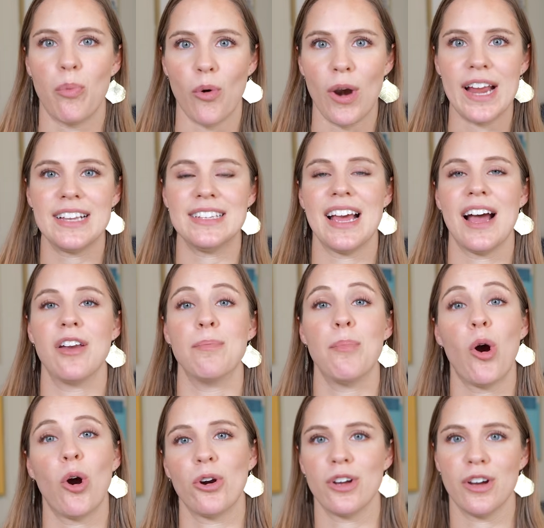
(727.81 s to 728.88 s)
breakdown
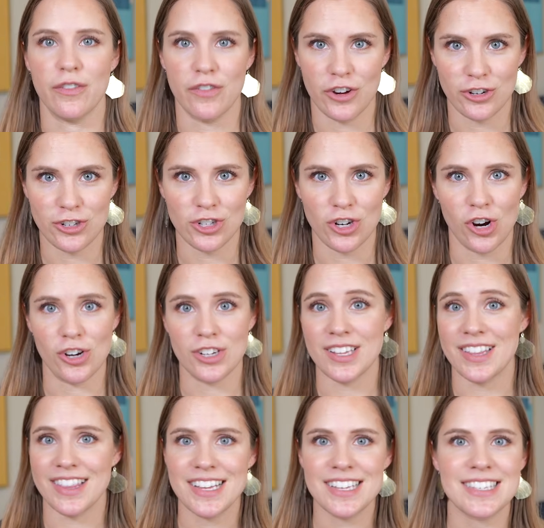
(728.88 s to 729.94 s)
part of your chart.
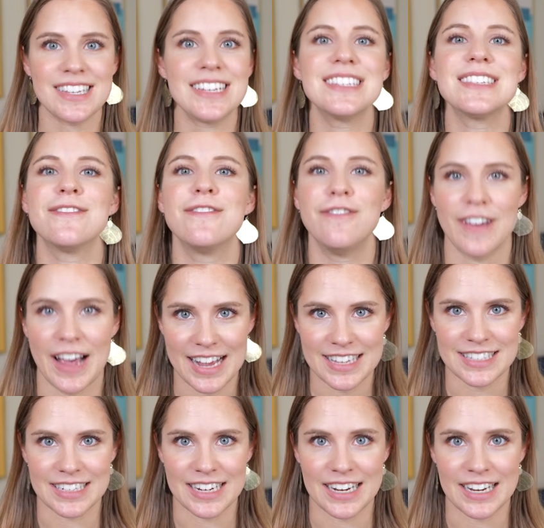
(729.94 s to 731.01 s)
This is
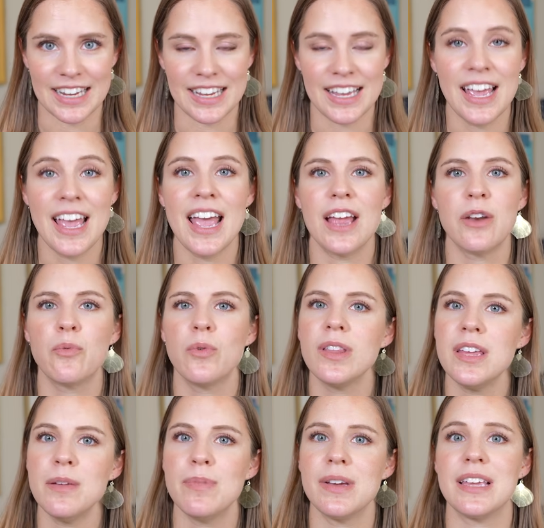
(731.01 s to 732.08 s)
fascinating and
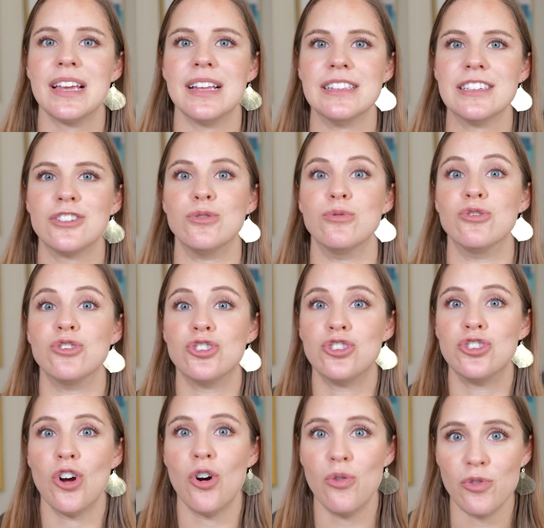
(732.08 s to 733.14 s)
really begins to
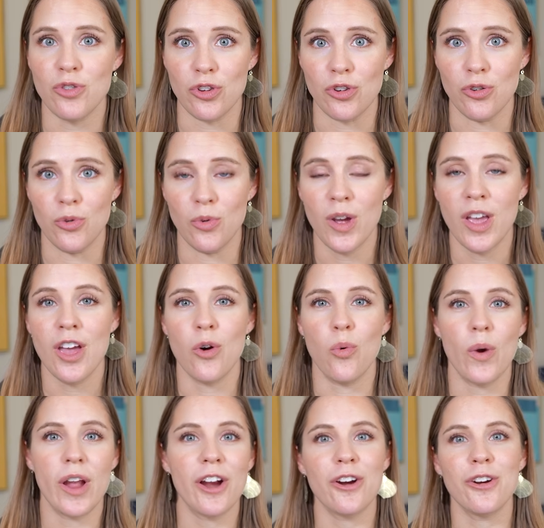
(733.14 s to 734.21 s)
show you
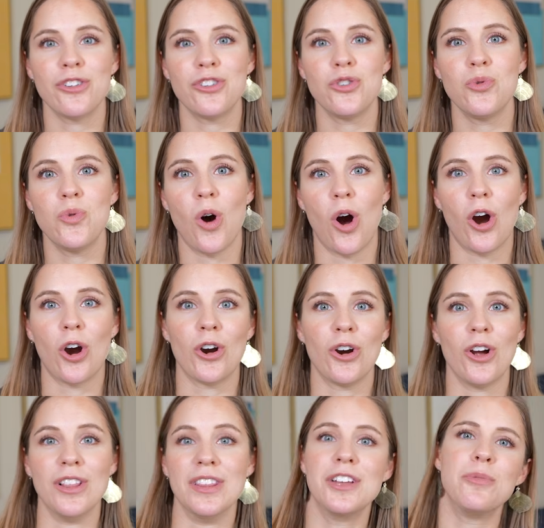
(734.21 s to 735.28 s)
where you are
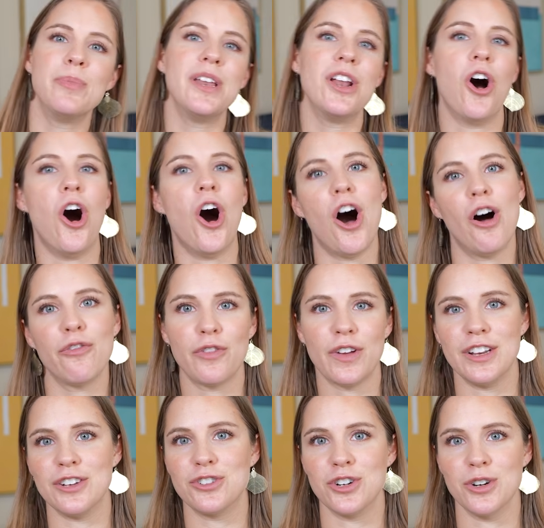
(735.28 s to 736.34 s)
a little bit off
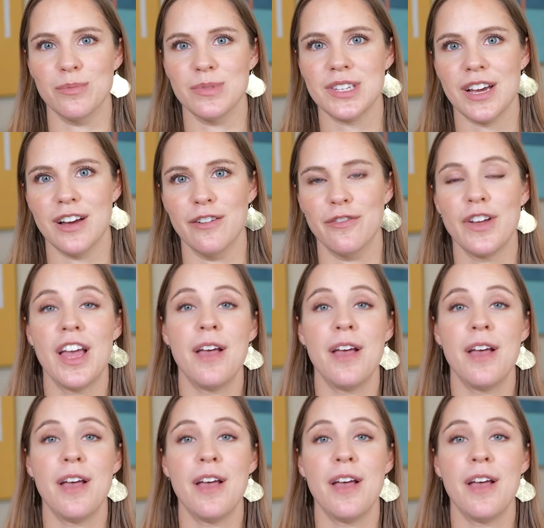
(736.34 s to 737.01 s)
in terms of